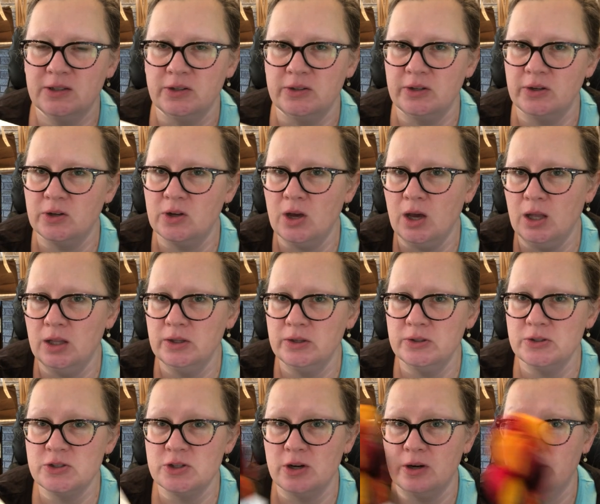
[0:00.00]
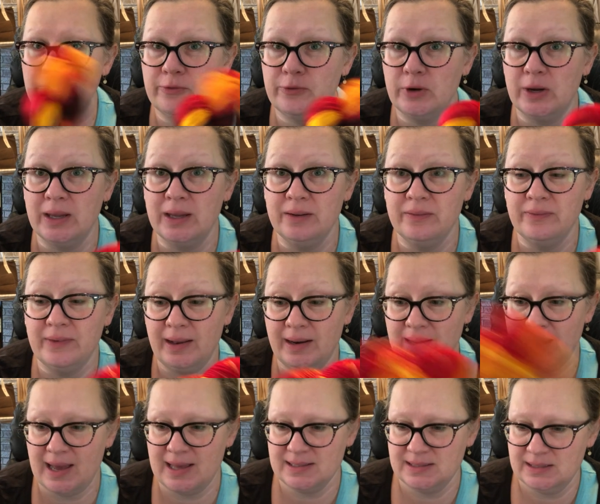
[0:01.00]
their colors are freaking
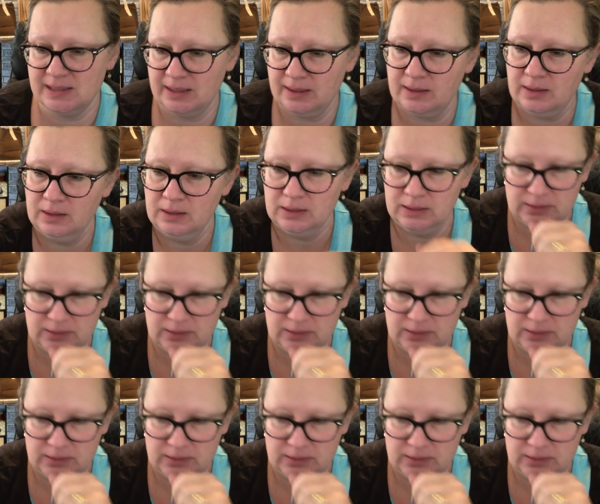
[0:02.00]
fantastic.